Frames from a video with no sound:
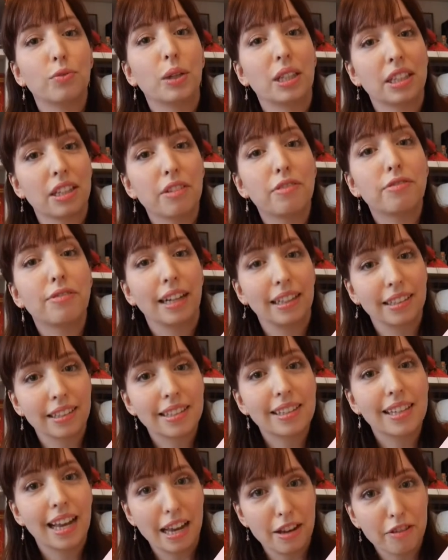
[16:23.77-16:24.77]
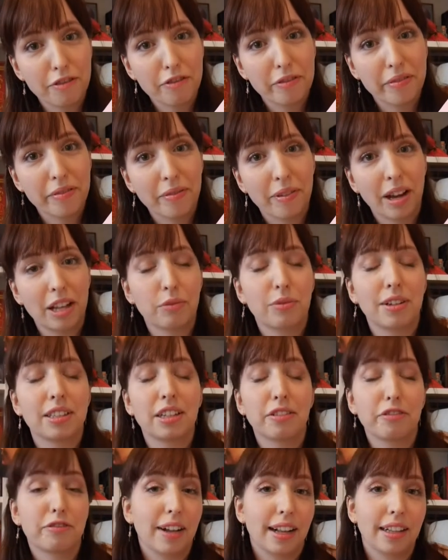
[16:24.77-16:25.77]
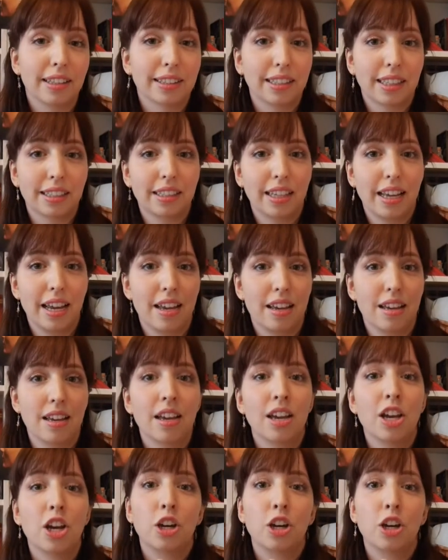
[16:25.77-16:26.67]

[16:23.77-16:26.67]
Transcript: when they felt safe and when they felt that they